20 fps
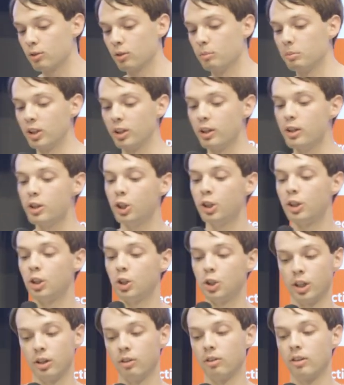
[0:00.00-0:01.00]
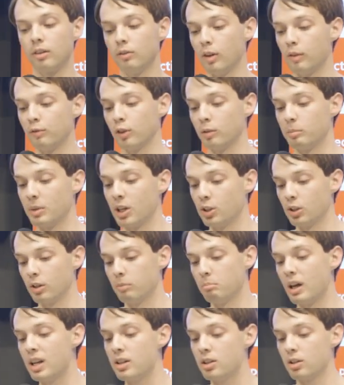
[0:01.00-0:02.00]
or malicious sharing of
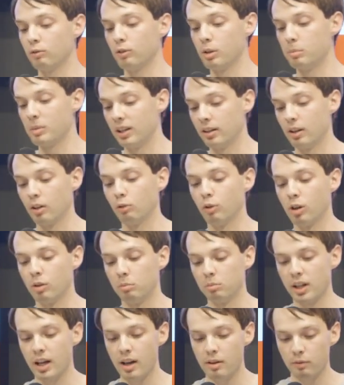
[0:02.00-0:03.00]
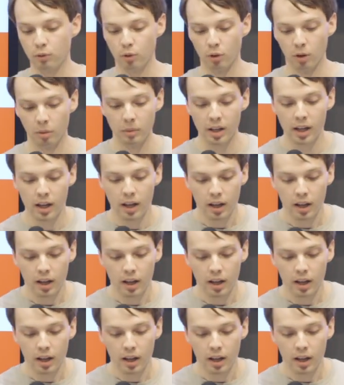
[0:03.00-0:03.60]
information meant to remain on one platform,